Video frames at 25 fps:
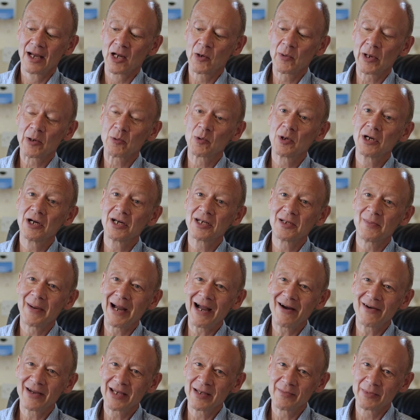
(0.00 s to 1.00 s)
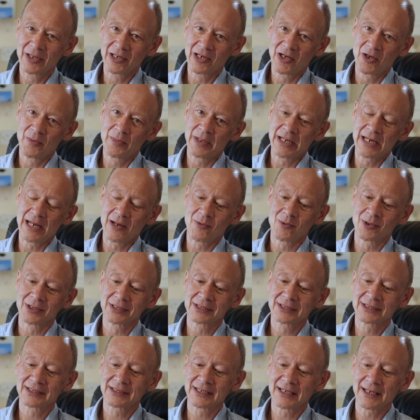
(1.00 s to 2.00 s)
Quick word about hemoglobin
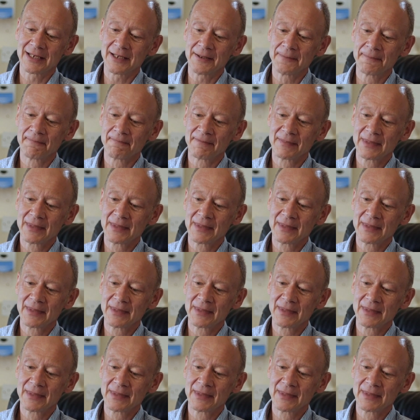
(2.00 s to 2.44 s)
A1c.